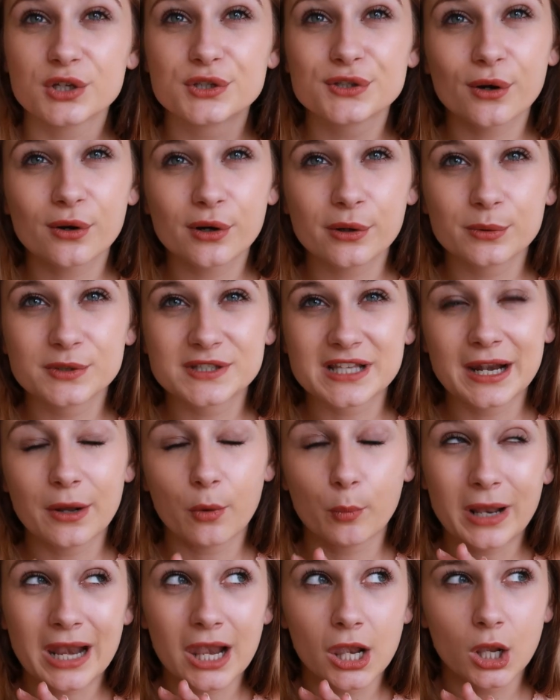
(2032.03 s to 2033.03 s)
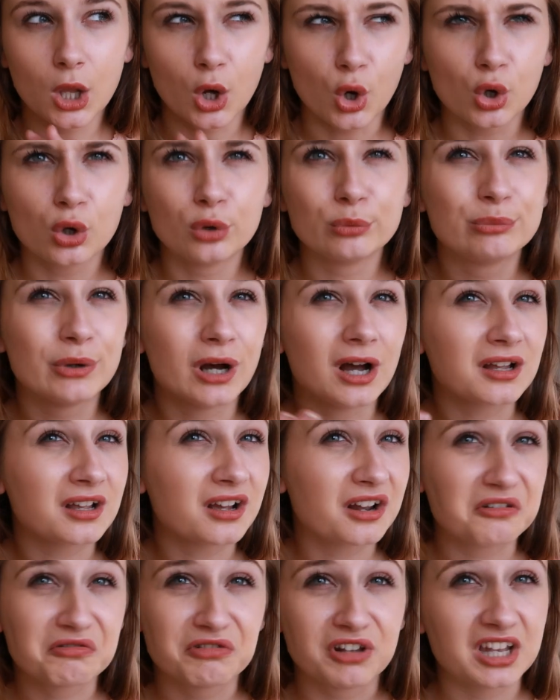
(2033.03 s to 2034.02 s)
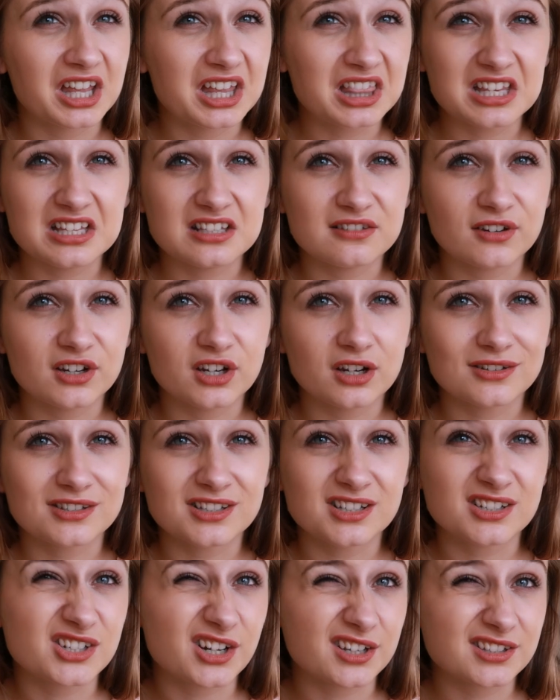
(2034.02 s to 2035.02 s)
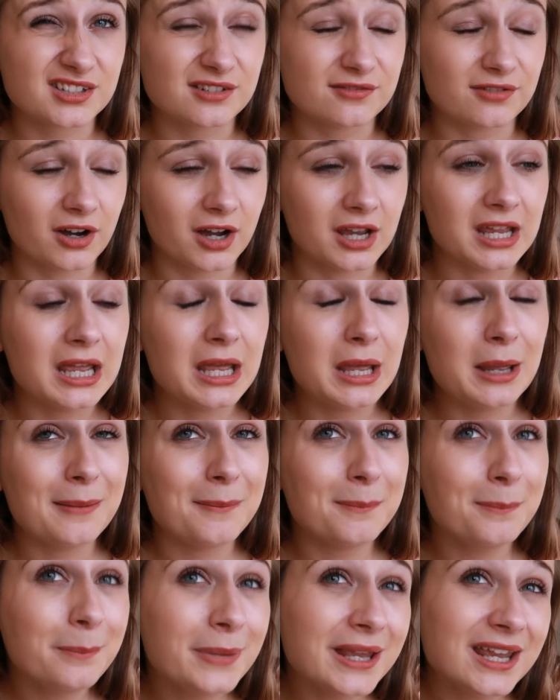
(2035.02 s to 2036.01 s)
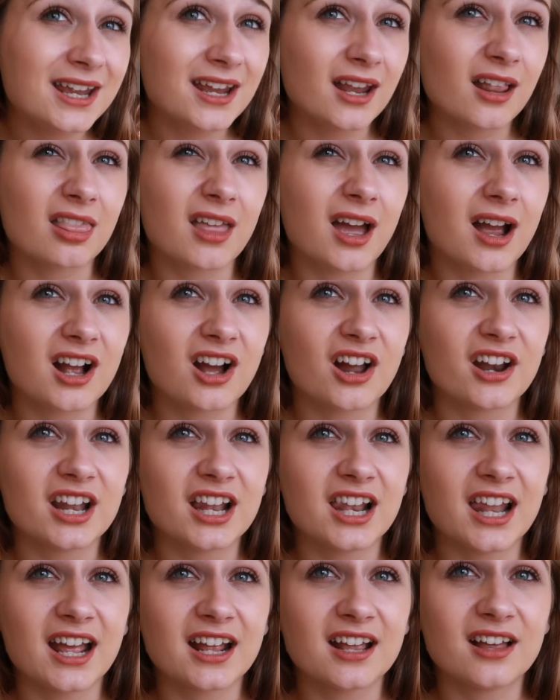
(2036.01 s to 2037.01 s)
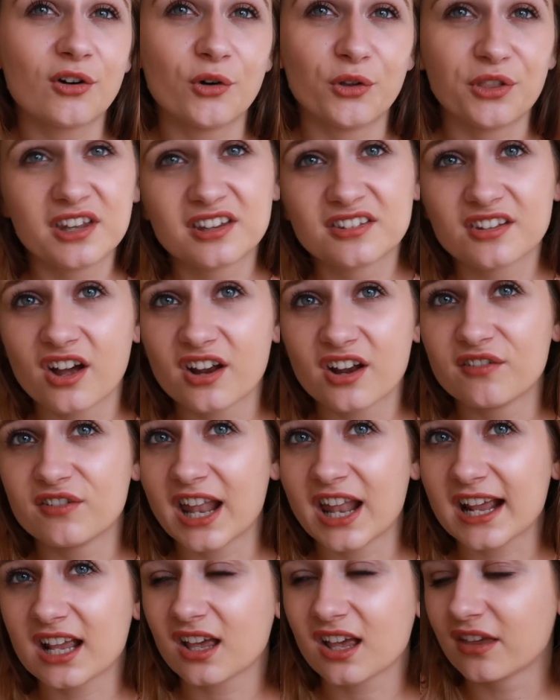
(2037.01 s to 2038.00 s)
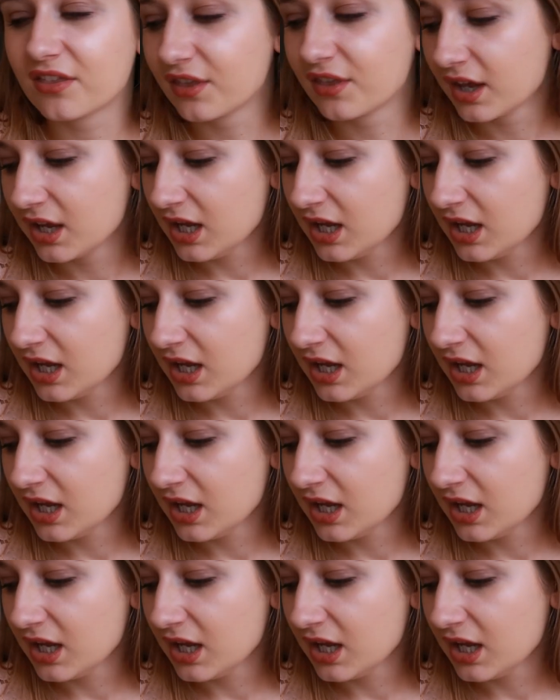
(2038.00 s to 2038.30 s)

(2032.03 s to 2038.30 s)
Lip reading: Sorry it was a little bit long, but I kind of feel like these videos can justify being that kind of length or this kind of length.